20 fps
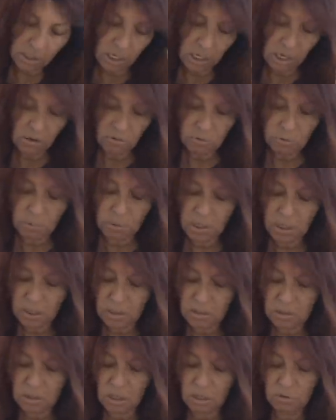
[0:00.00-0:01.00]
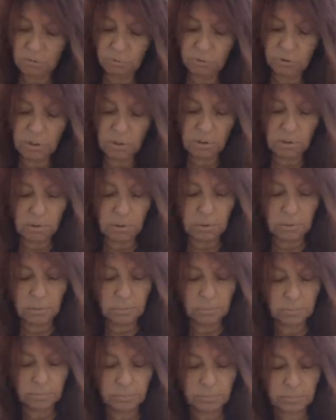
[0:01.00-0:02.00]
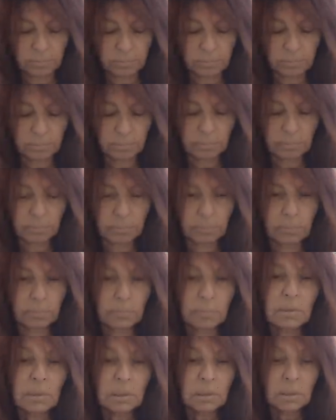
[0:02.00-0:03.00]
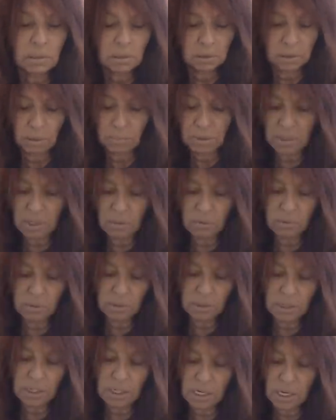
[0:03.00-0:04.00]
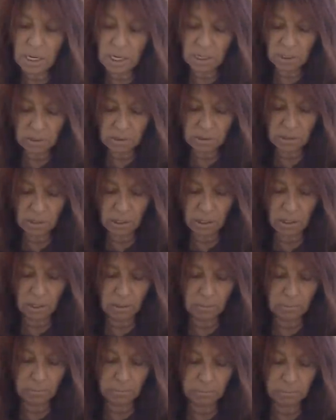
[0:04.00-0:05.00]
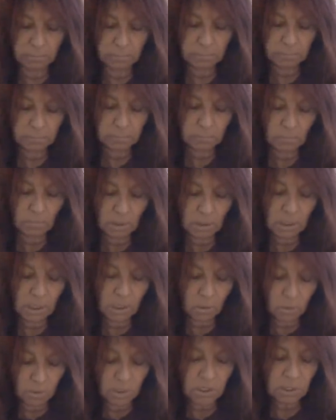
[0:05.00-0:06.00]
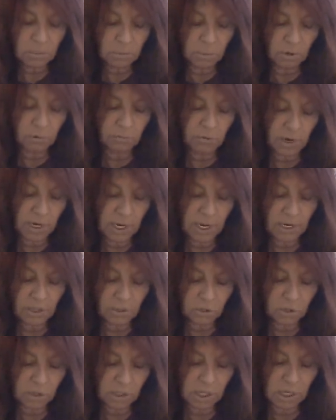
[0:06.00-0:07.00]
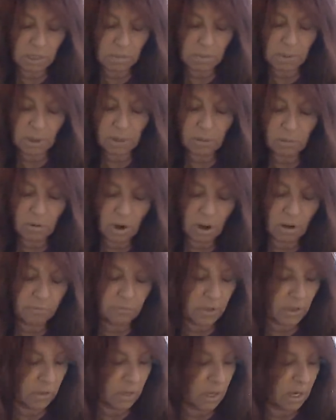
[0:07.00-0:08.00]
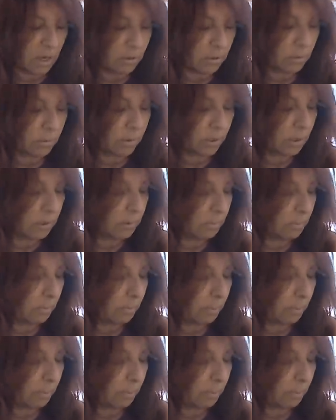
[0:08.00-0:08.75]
leaves because they feel somebody really can't, um, like one is more financially better off than the other one.